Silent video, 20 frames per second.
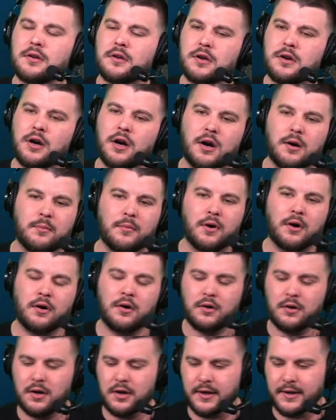Come
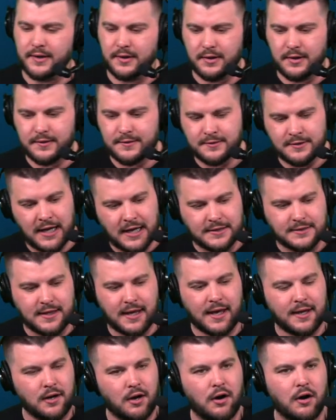on, it's not
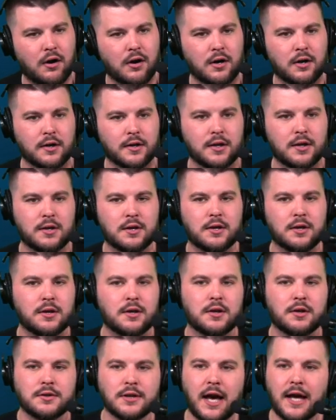that hard,
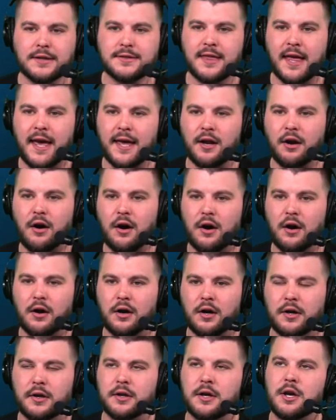not that
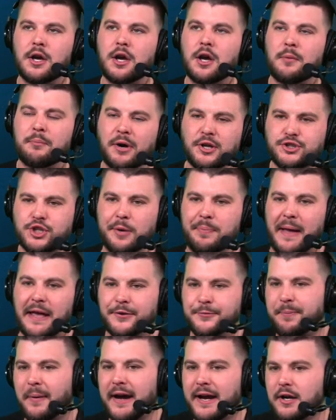hard. Put your
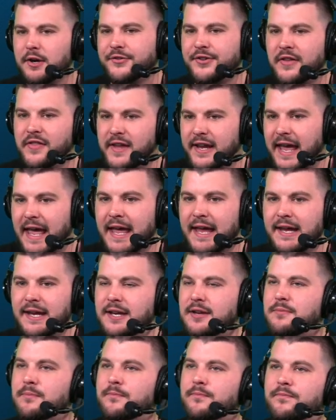best players in the
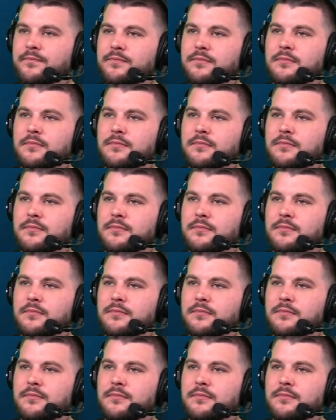game.